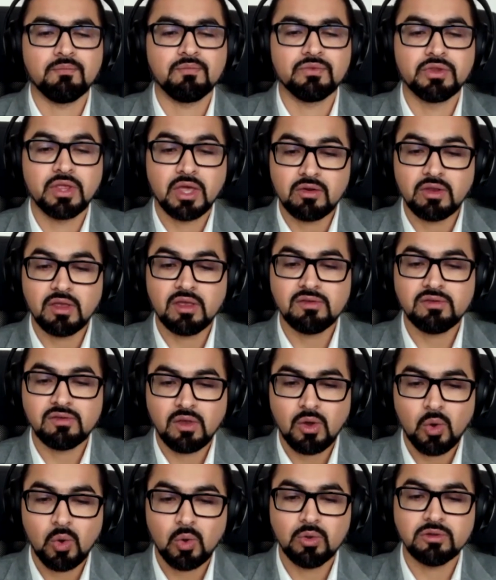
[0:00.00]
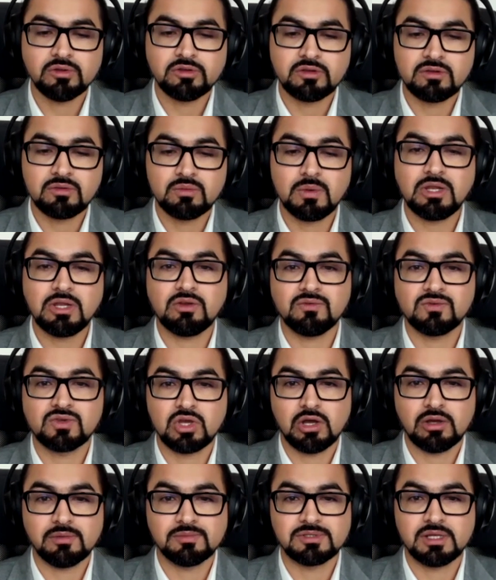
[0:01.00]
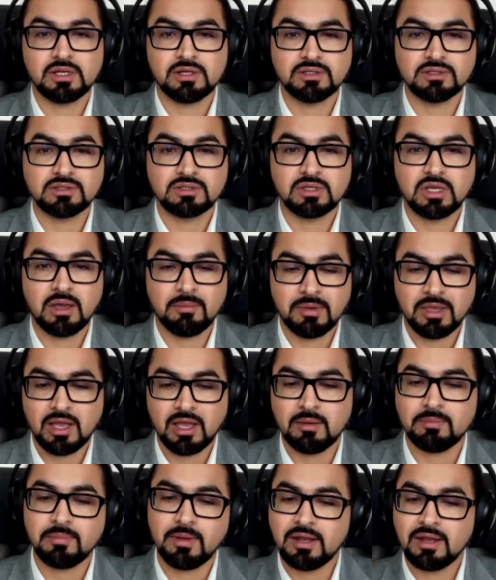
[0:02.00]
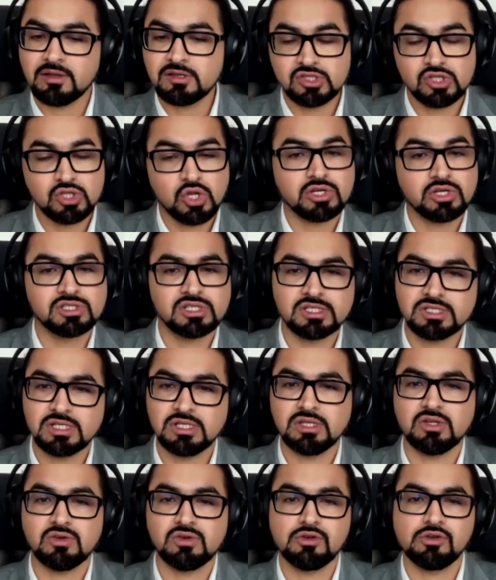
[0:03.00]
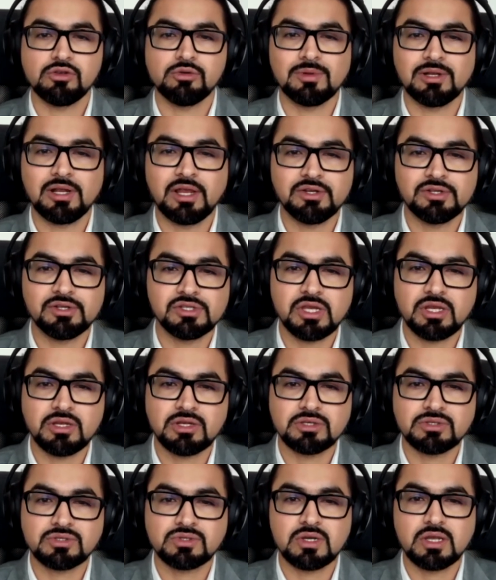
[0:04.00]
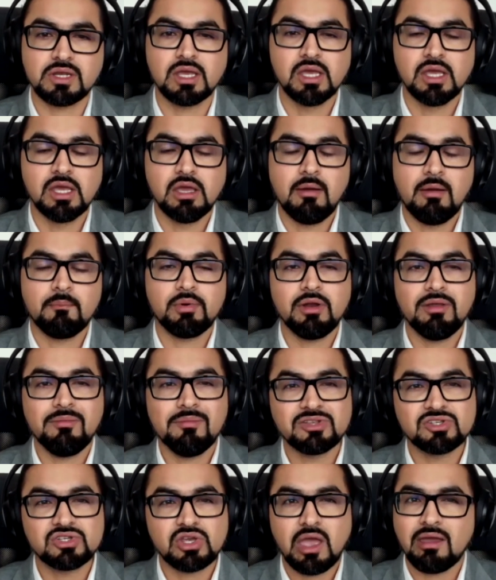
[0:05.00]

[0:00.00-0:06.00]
there is a whole suite of jobs that is coming up, and it's not just in the renewable energy industry. Pretty much